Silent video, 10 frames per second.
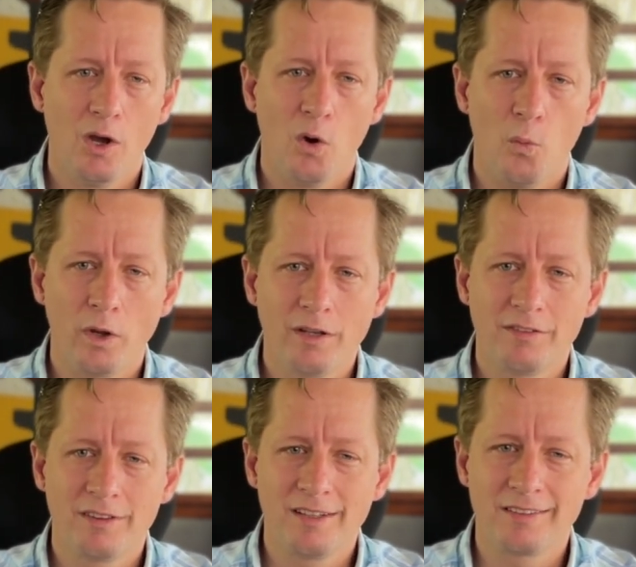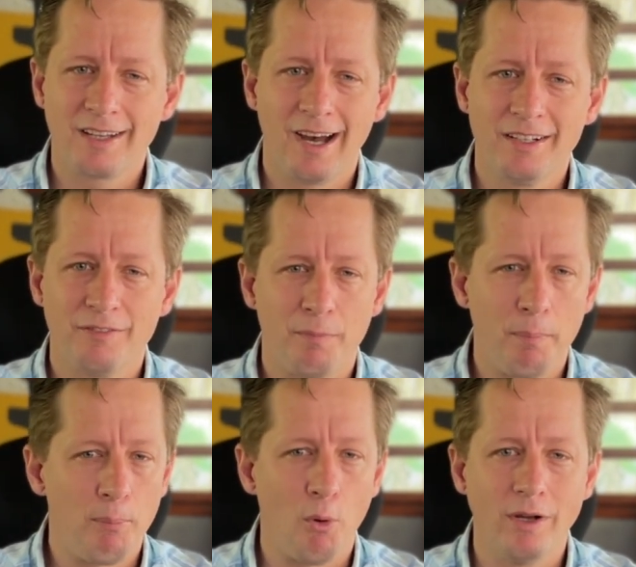What is this kind of
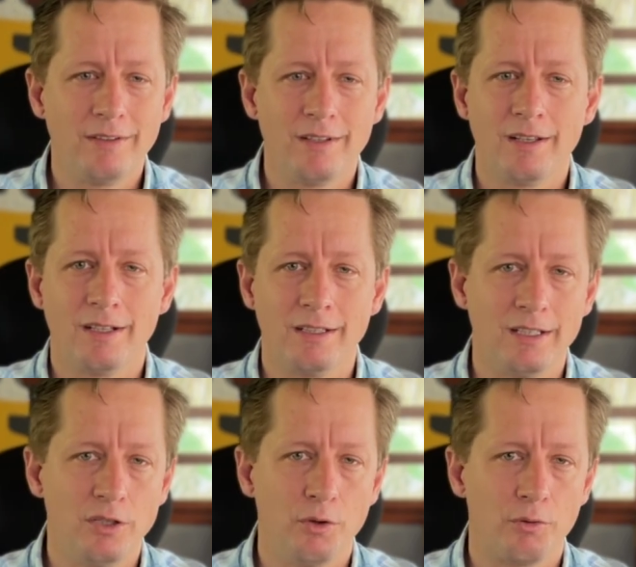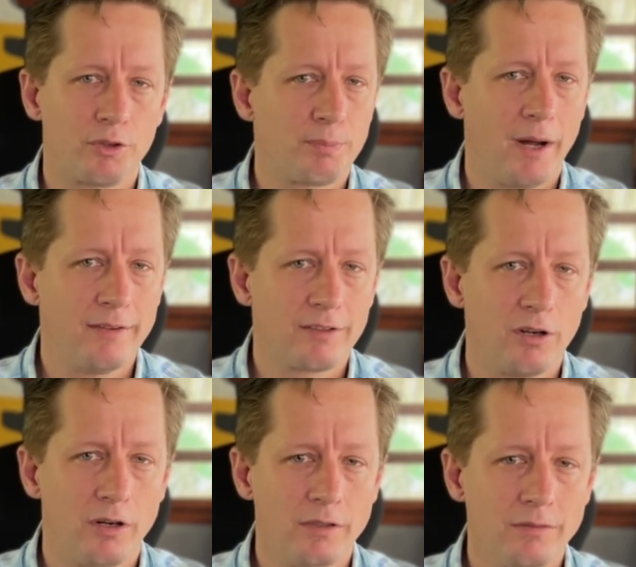pointed legal response
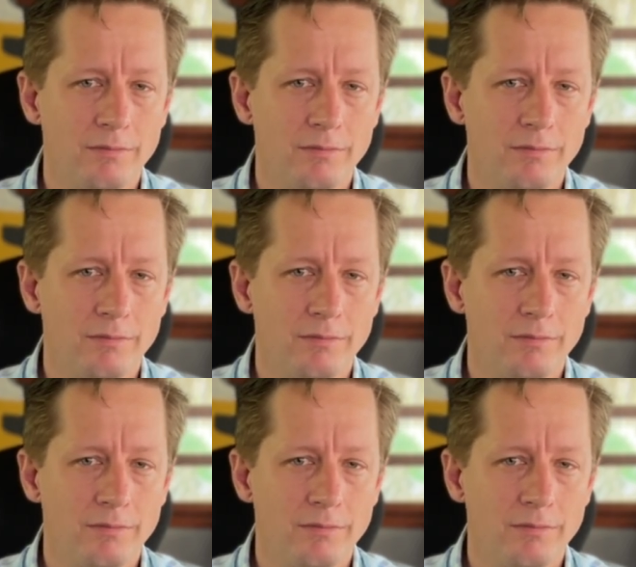called?